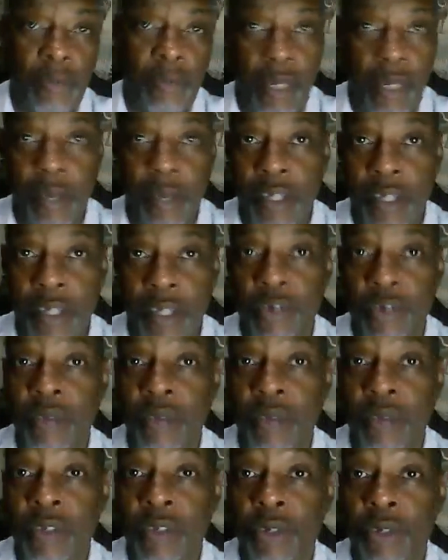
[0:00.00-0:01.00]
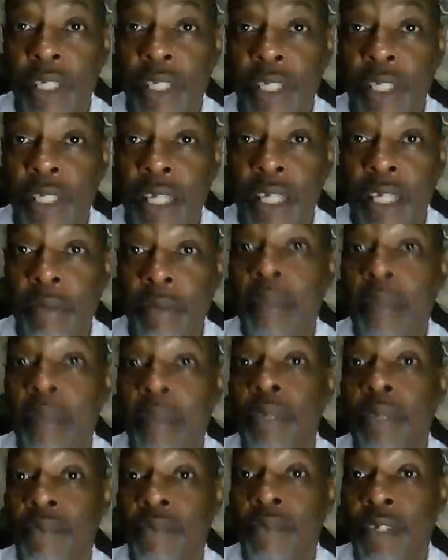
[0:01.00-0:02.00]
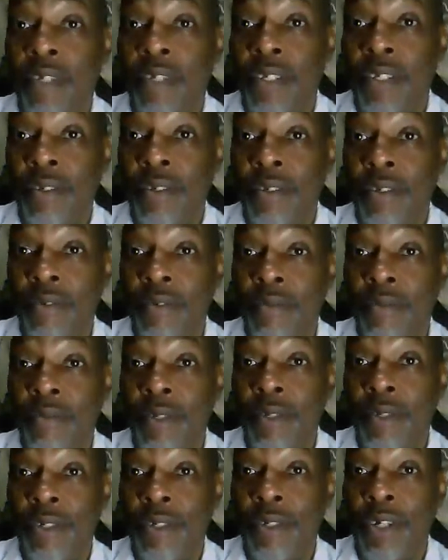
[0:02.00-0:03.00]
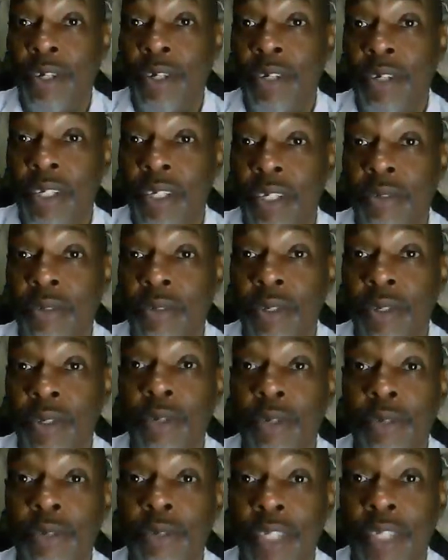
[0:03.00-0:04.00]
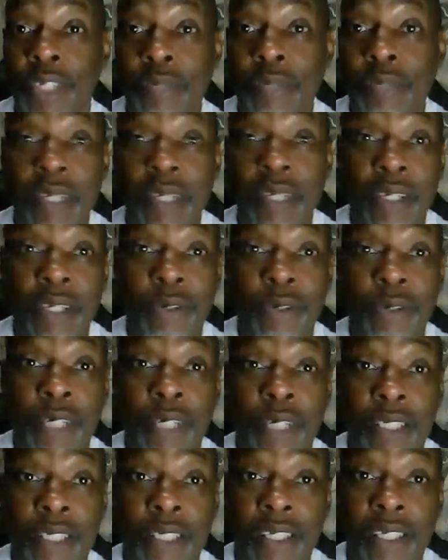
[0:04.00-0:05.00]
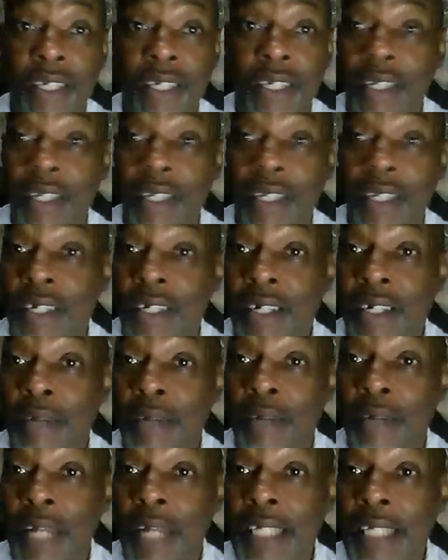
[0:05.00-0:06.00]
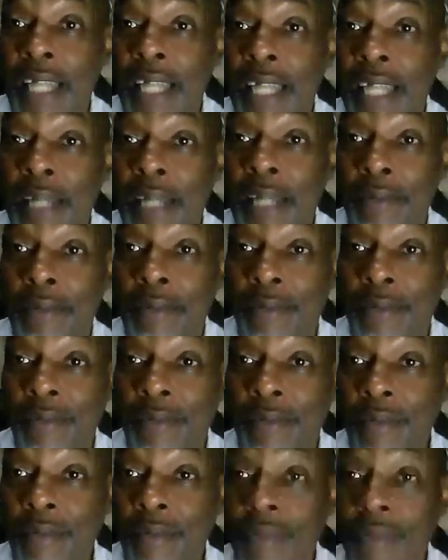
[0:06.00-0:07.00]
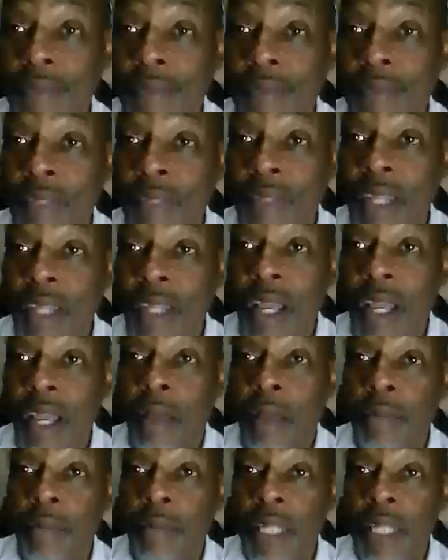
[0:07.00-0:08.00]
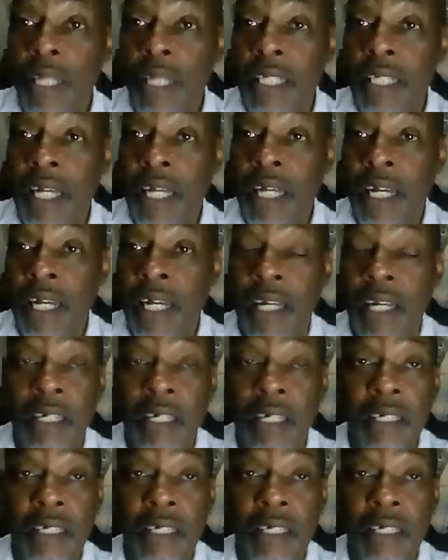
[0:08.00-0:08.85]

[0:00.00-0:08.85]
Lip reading: And me, I'm gonna have to travel to the U.S. and get my benefits from Social Security too. So you see me in the U.S. come that time. But uh,